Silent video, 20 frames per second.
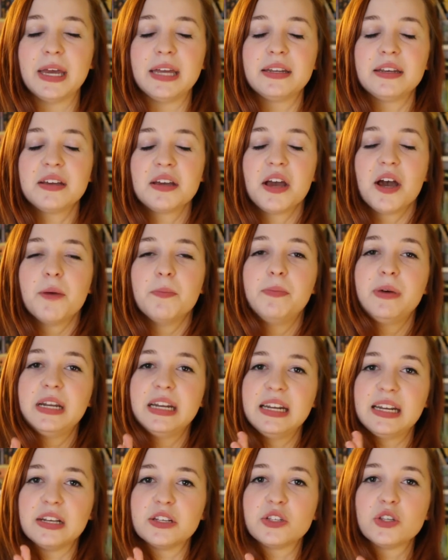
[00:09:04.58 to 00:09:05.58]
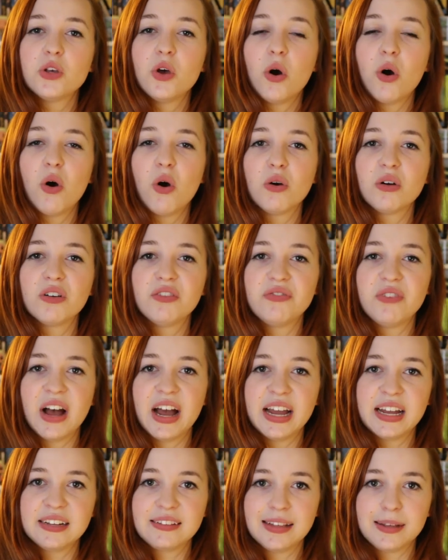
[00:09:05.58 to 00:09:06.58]
it, but it is
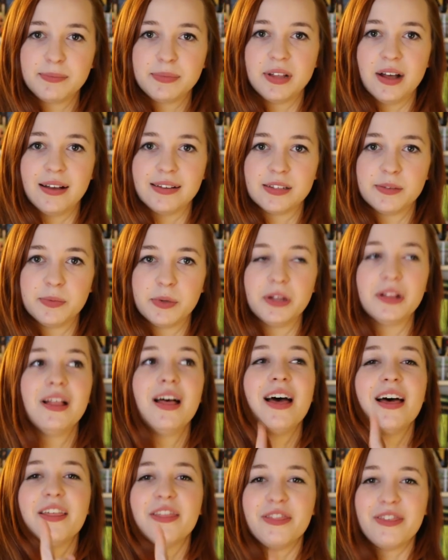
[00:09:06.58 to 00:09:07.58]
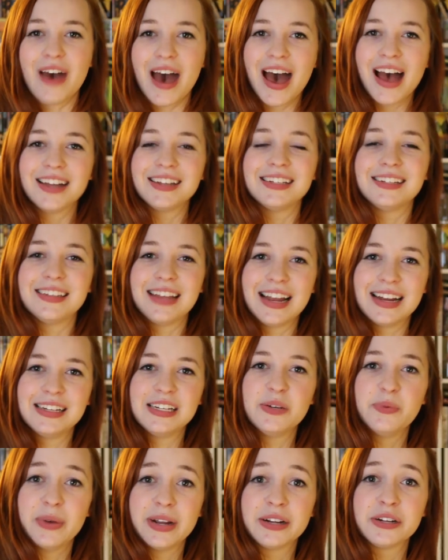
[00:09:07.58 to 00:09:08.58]
horrifyingly plausible. That is
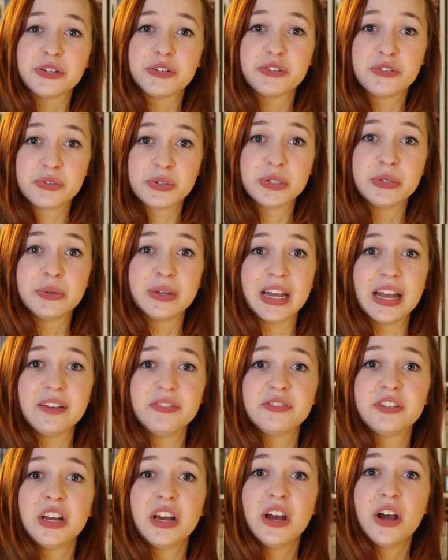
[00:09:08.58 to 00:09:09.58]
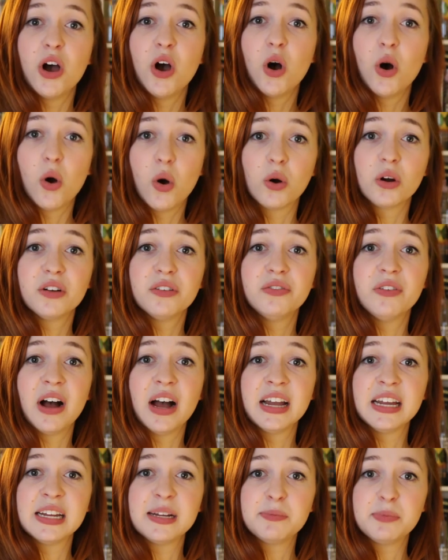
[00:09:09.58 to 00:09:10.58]
Andy Weir's true gift.
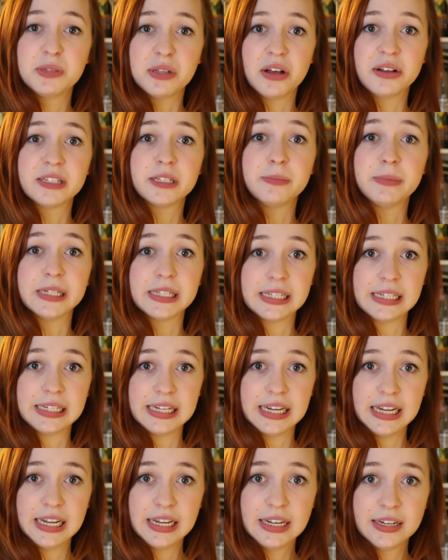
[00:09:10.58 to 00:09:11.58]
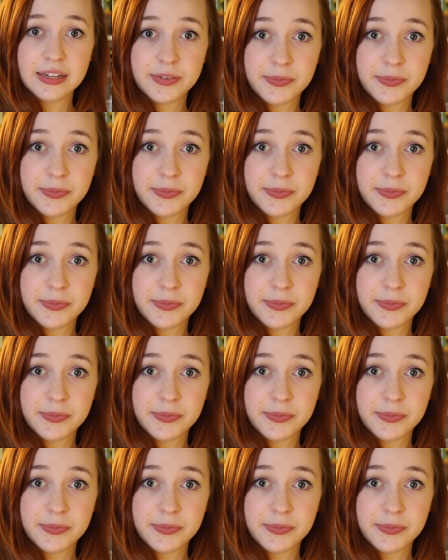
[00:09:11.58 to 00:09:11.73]
Horrifying plausibility.